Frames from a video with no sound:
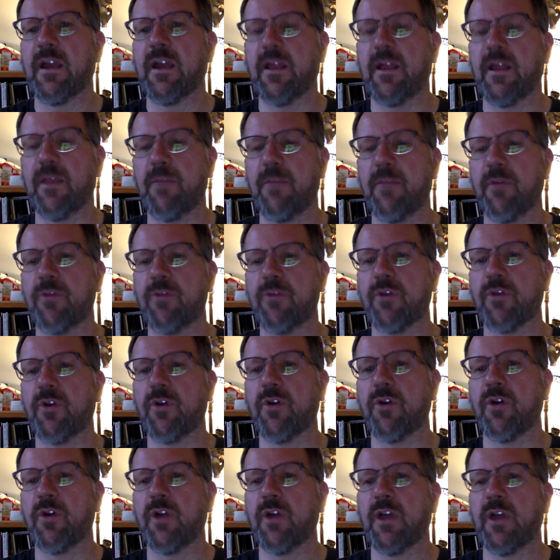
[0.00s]
then both
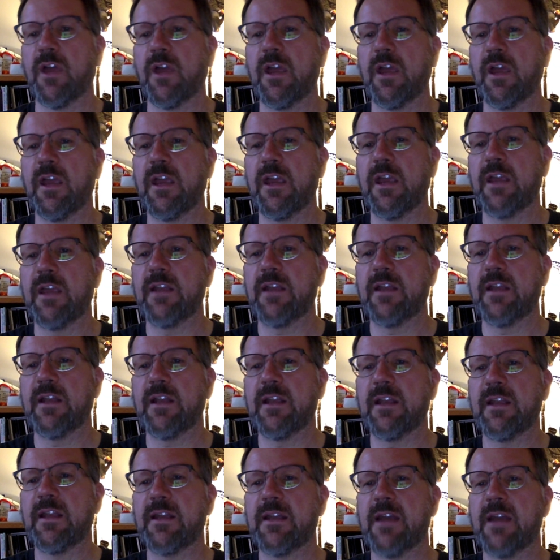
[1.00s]
go Hey,
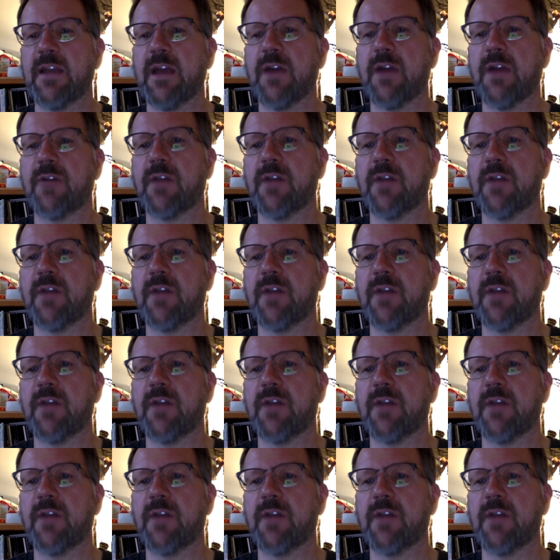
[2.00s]
diddy down,